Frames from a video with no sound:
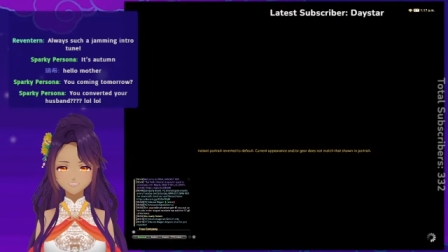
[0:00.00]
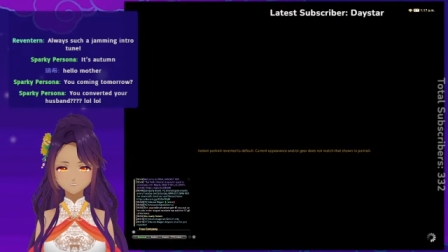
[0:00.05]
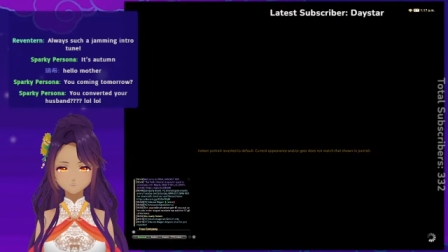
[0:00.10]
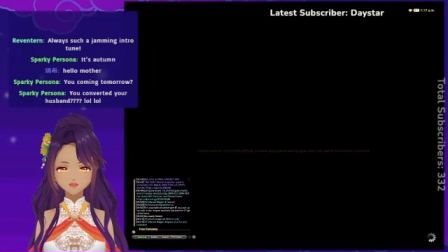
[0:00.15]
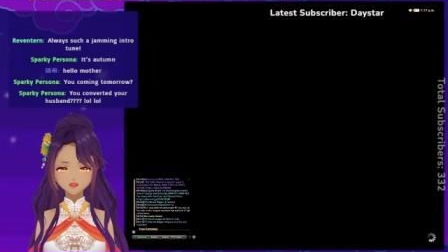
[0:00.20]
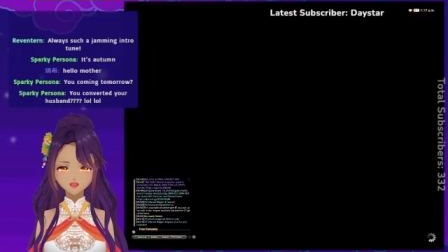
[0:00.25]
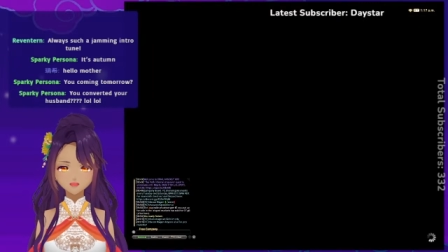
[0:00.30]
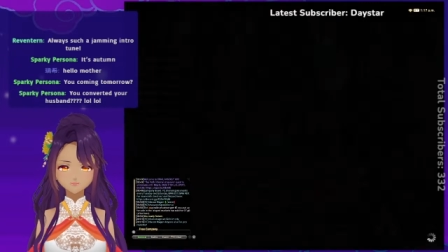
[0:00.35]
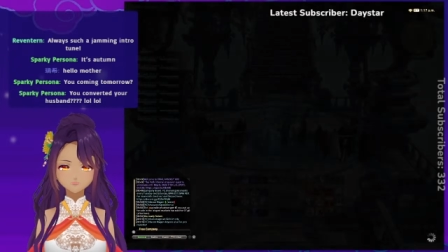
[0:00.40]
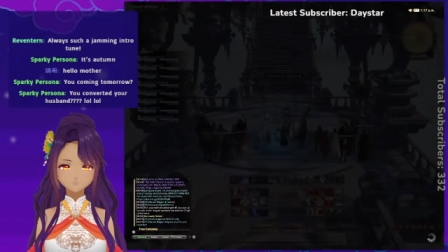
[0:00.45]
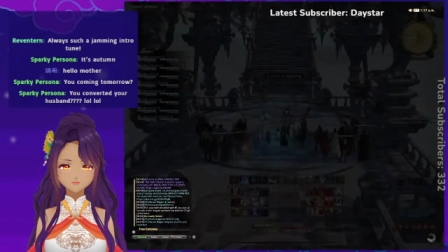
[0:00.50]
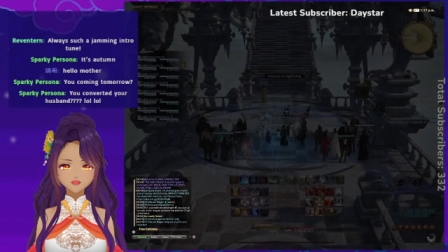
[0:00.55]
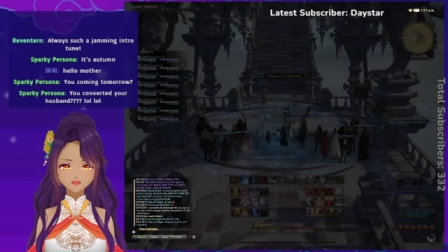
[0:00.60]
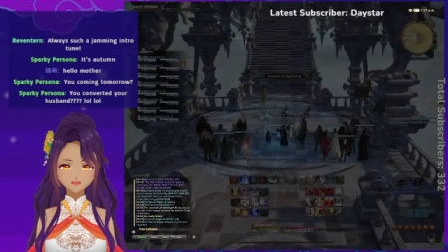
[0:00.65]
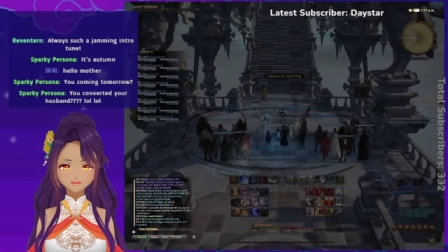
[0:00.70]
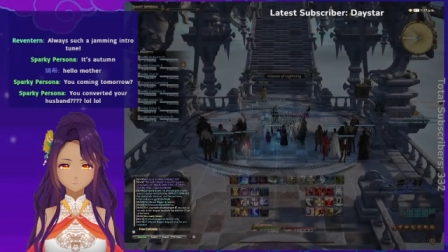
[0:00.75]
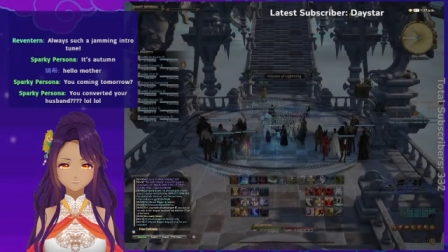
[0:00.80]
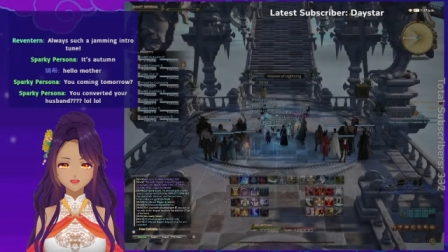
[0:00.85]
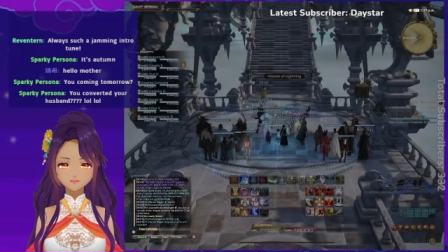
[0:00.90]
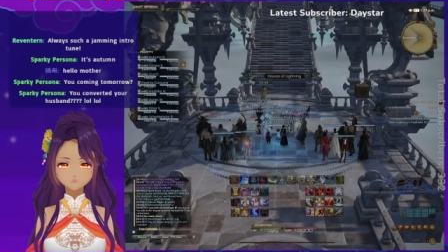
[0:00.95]
well, I
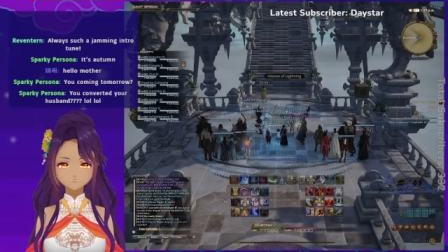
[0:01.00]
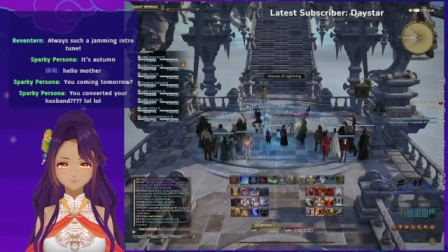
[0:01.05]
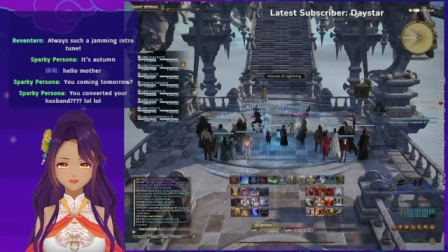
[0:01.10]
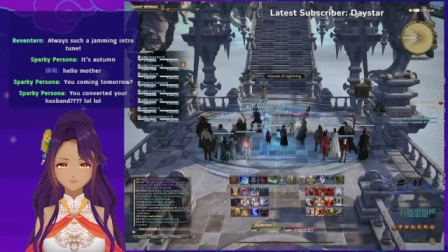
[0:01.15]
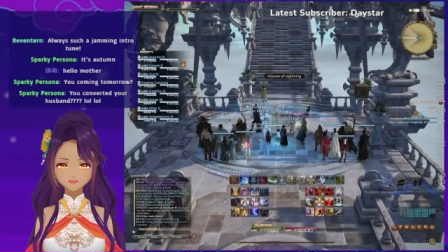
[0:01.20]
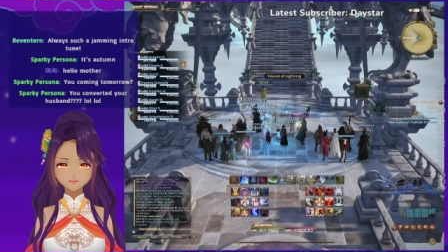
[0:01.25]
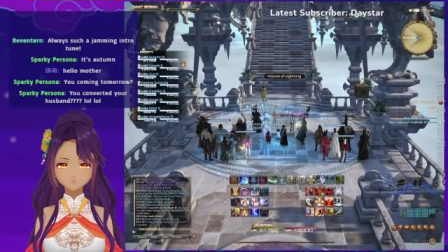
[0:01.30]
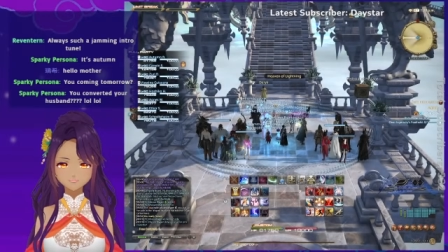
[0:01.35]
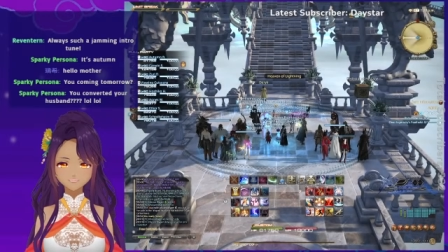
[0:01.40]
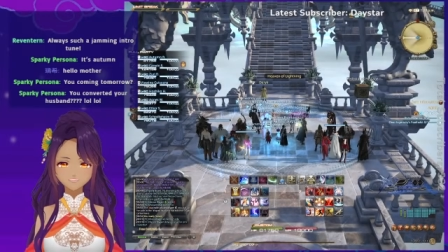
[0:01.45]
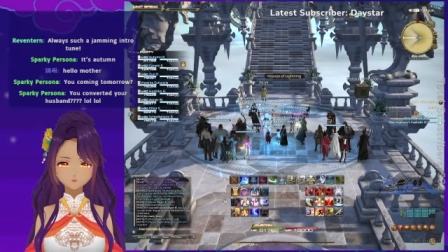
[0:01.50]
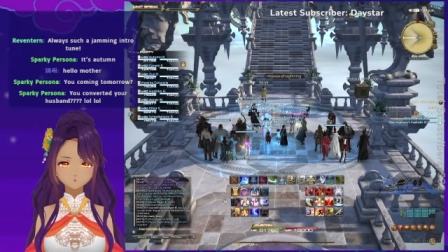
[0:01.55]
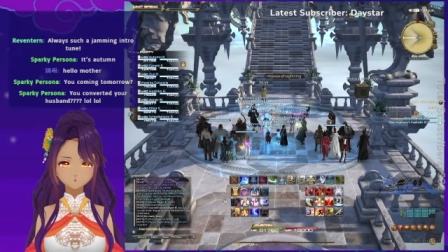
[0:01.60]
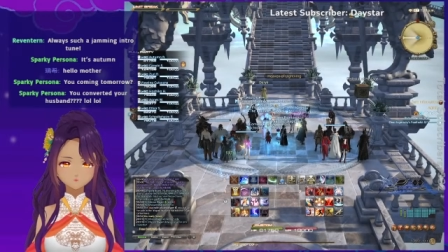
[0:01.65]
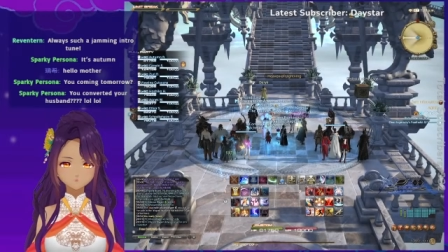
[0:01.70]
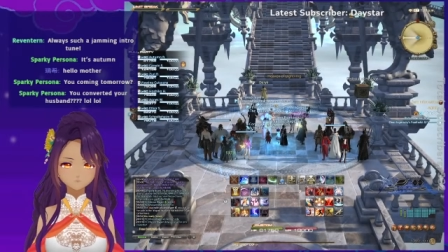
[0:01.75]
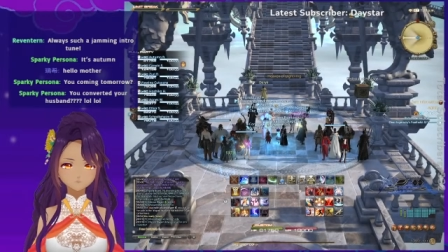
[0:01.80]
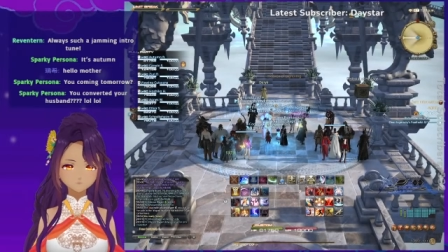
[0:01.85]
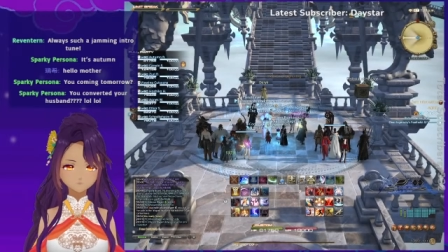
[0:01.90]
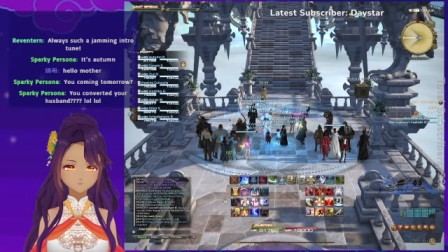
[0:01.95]
guess I'm joining too.
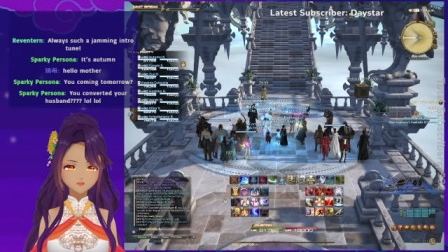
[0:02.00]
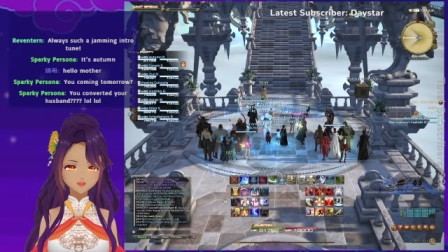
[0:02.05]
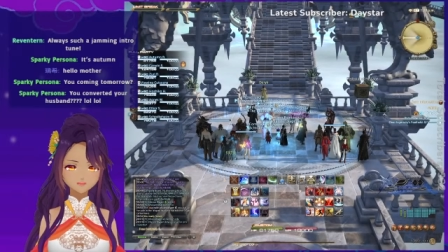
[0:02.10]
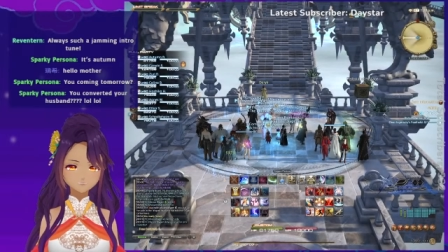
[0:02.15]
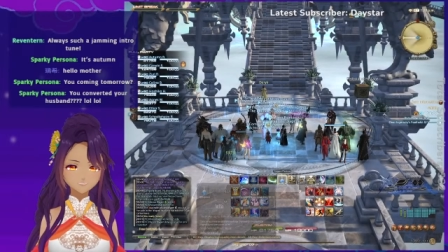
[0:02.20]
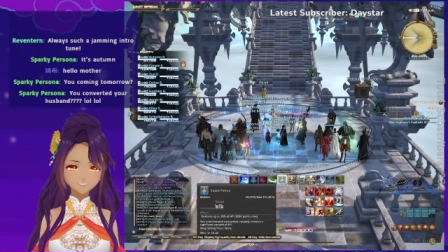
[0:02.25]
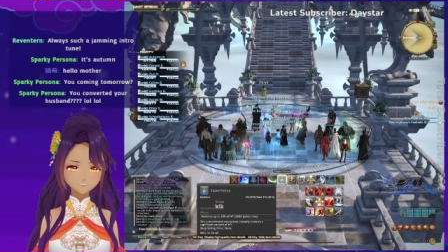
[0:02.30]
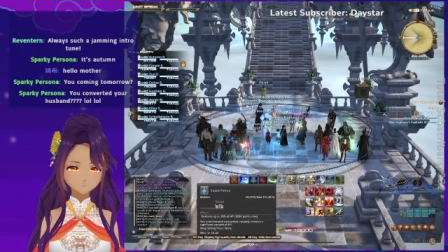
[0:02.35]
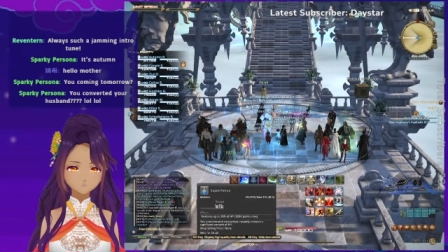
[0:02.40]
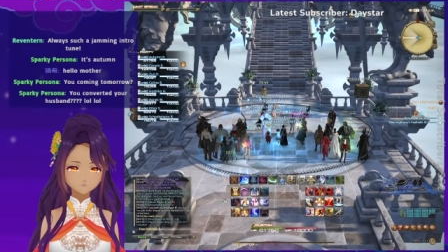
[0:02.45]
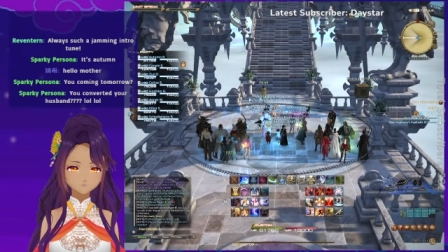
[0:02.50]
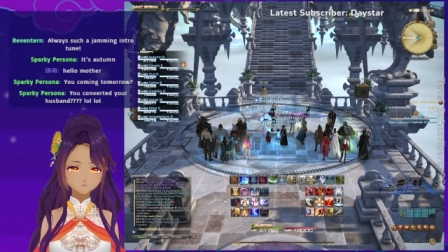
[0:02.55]
So there's that.